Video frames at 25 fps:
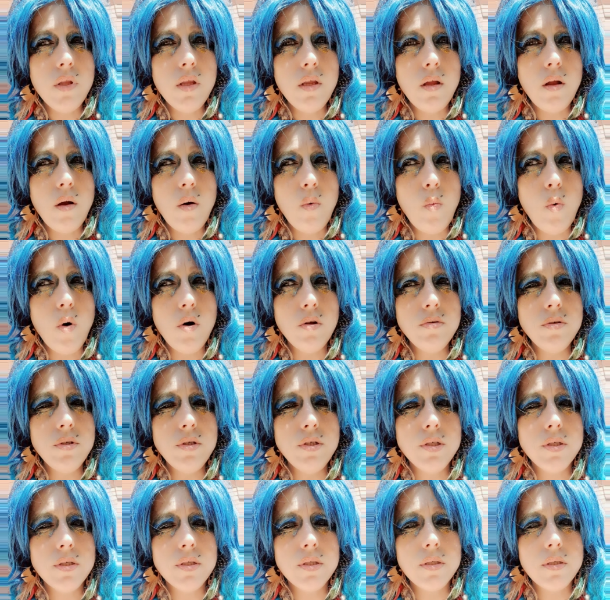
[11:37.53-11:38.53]

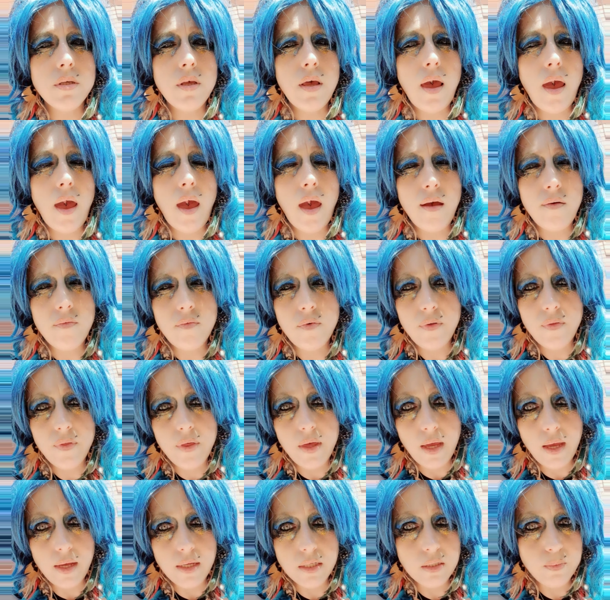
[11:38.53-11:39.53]
Once everything
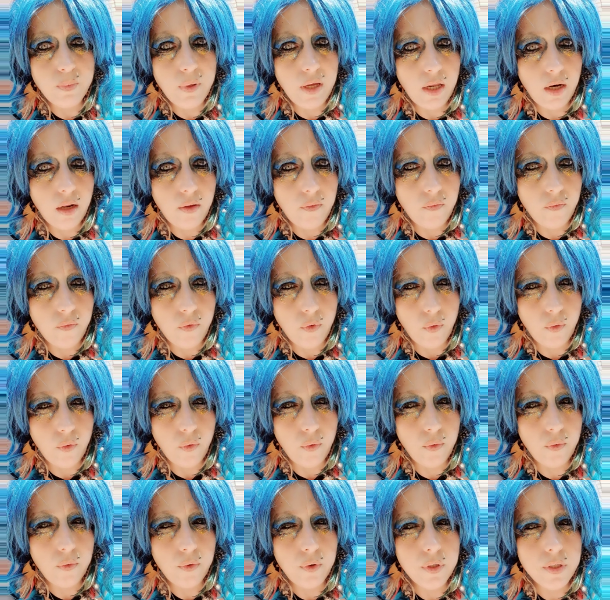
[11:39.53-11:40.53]
has been
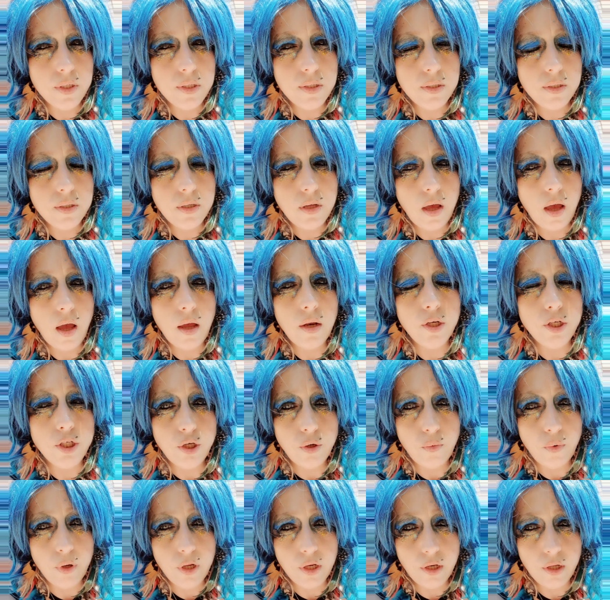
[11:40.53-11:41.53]
invoked and you're
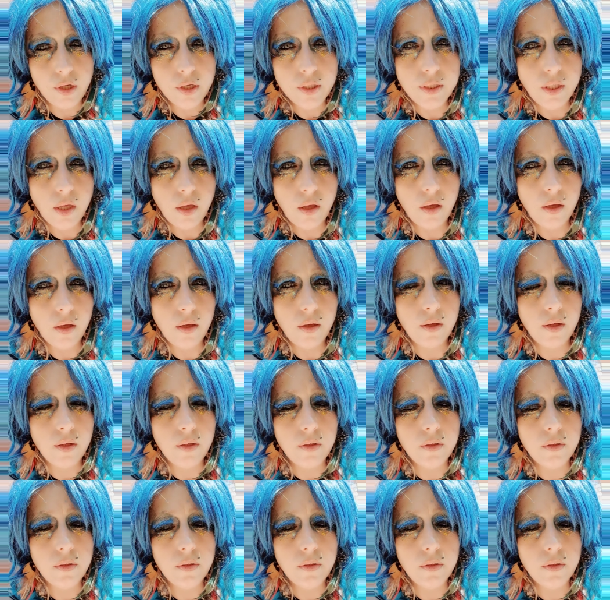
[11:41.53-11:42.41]
in your circle,